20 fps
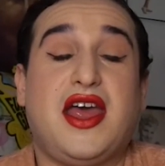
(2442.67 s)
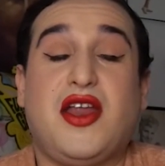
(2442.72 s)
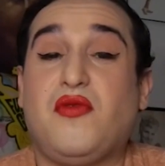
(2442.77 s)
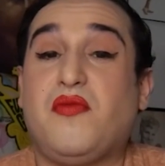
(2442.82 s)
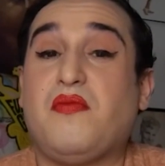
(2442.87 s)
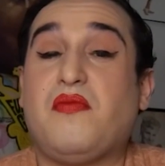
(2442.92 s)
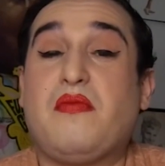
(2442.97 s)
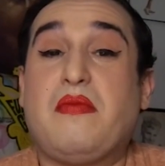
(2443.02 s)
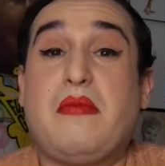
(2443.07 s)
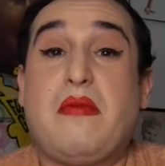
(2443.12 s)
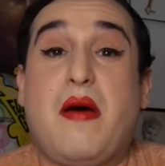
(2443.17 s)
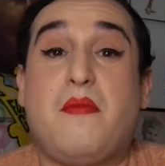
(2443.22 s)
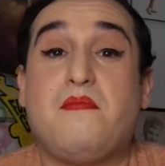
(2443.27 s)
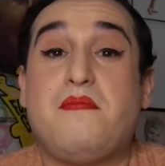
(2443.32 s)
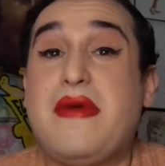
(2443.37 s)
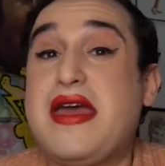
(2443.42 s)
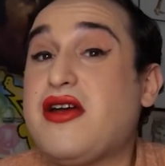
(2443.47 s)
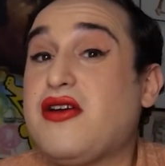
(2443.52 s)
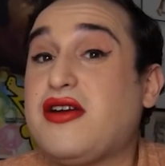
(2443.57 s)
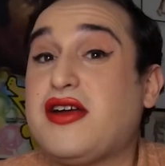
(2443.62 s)
in
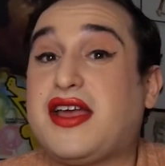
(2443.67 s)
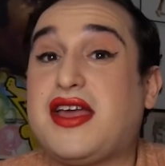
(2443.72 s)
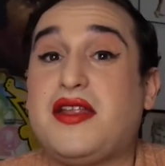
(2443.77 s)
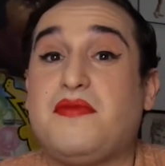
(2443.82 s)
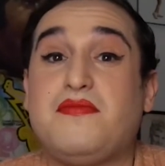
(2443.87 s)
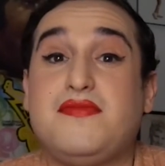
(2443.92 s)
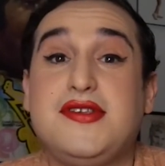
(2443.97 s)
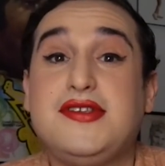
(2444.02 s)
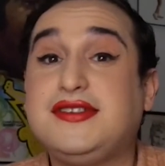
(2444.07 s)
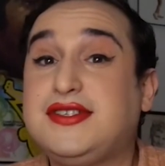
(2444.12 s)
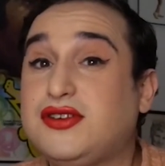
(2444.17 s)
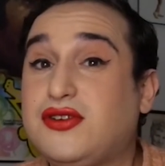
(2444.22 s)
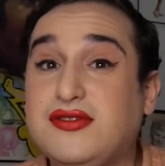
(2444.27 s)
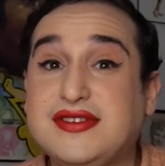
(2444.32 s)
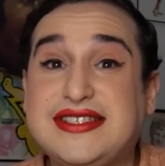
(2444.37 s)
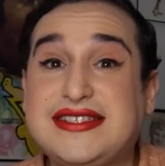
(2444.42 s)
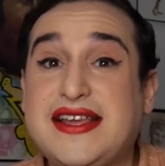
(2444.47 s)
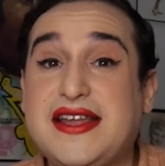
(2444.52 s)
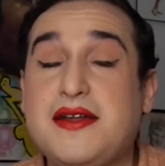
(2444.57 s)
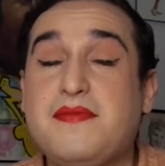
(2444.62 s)
American musical
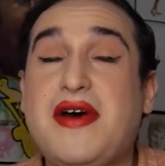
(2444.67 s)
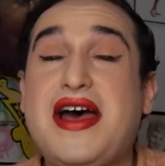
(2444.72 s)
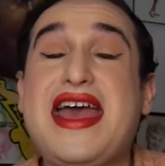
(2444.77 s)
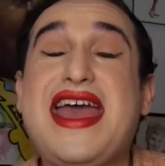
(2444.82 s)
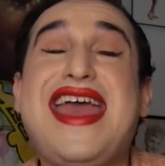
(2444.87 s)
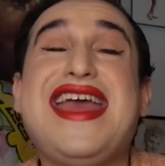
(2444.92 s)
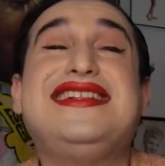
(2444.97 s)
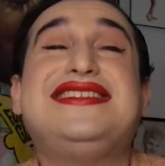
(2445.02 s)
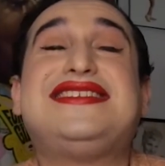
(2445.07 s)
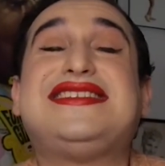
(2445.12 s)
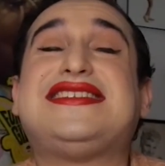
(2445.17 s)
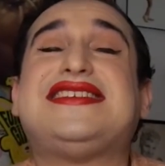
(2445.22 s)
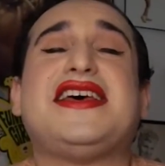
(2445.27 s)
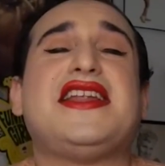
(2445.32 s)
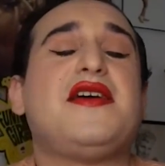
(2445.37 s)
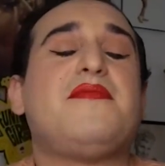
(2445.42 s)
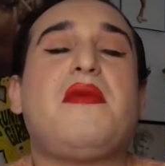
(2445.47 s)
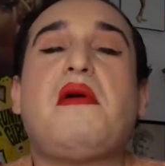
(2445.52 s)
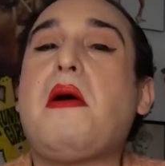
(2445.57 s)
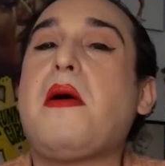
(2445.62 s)
cinema, and
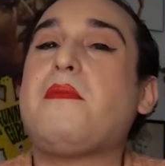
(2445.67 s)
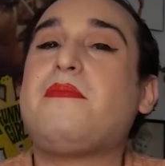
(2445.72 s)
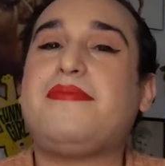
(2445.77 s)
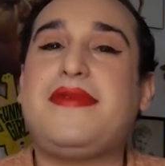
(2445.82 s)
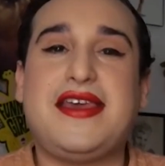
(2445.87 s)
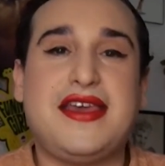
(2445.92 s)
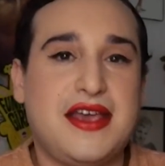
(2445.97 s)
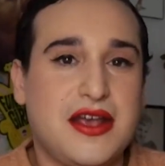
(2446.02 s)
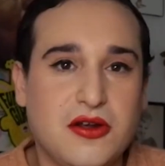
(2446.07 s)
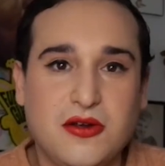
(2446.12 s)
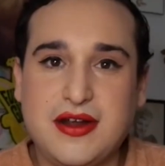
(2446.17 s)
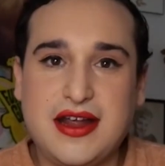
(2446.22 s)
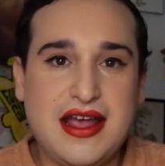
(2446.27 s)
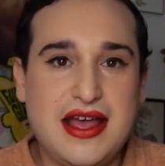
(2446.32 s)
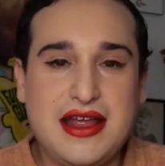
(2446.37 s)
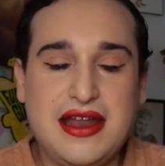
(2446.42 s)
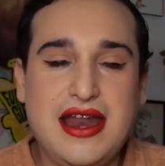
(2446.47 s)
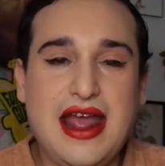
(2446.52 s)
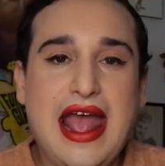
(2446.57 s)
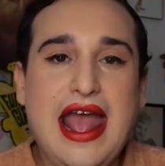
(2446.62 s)
cinema,
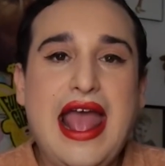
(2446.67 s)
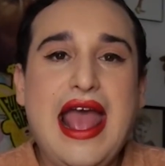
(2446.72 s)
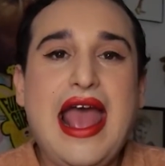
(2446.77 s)
period.